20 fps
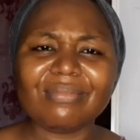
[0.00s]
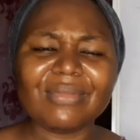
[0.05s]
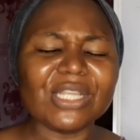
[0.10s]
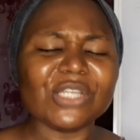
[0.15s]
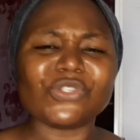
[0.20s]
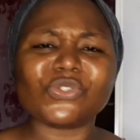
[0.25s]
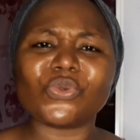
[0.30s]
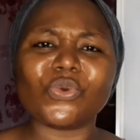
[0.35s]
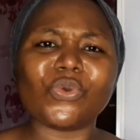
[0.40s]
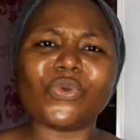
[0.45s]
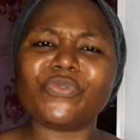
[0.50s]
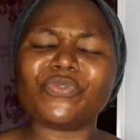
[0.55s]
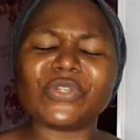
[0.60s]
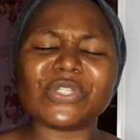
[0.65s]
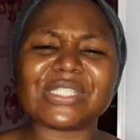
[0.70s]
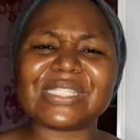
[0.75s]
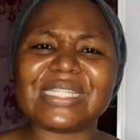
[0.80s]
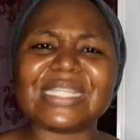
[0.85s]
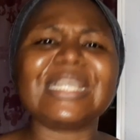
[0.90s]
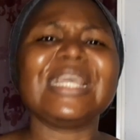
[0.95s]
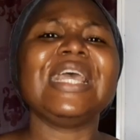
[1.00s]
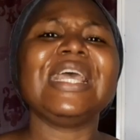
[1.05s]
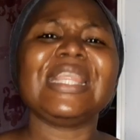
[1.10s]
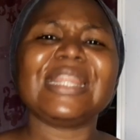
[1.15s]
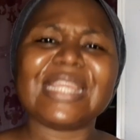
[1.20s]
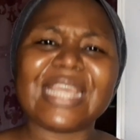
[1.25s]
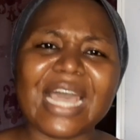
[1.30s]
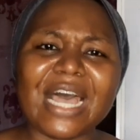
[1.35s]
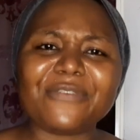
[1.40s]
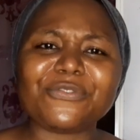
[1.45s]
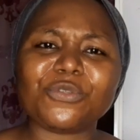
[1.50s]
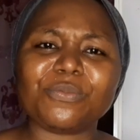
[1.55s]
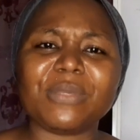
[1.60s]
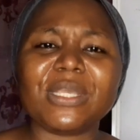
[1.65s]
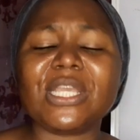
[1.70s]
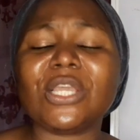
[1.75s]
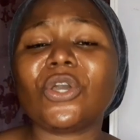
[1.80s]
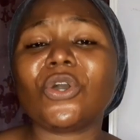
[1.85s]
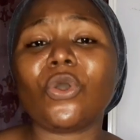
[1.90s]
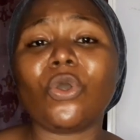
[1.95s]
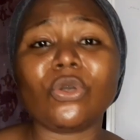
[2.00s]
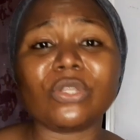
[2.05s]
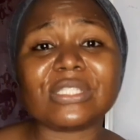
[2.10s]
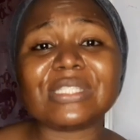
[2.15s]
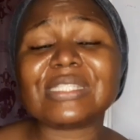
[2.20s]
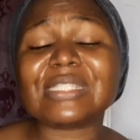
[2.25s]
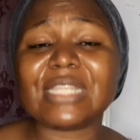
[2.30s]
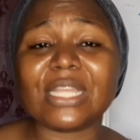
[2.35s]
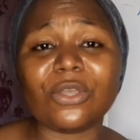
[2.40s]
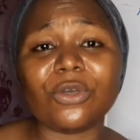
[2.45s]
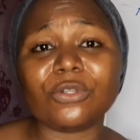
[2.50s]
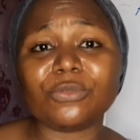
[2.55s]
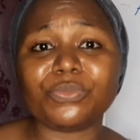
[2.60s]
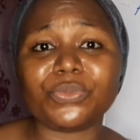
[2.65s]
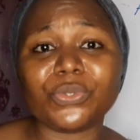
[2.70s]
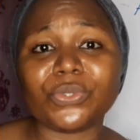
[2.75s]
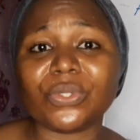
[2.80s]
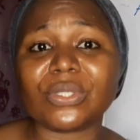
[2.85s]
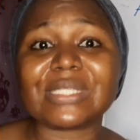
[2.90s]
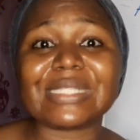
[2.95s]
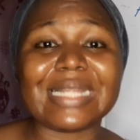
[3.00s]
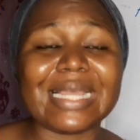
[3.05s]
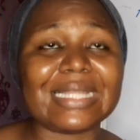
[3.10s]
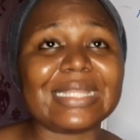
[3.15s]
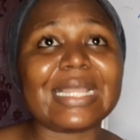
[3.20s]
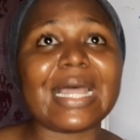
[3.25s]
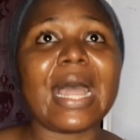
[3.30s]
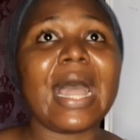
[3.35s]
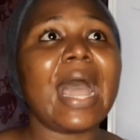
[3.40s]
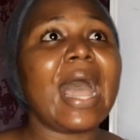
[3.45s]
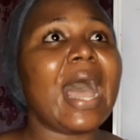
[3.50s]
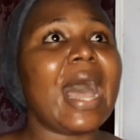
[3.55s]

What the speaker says: So obviously they have to be on stay on products like that.